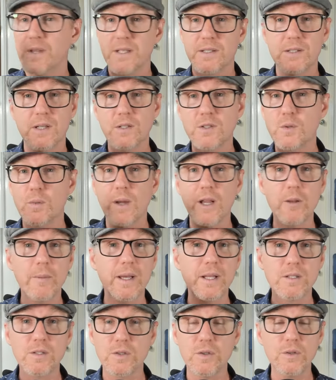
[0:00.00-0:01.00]
So it's around
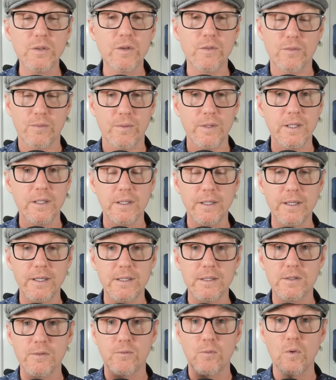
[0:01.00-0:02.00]
about two to three
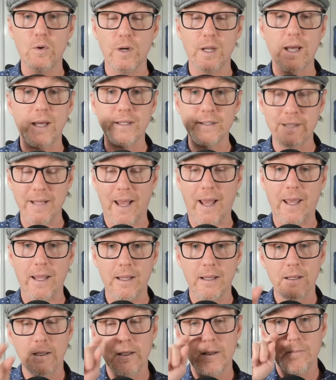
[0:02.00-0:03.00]
litres of water a day.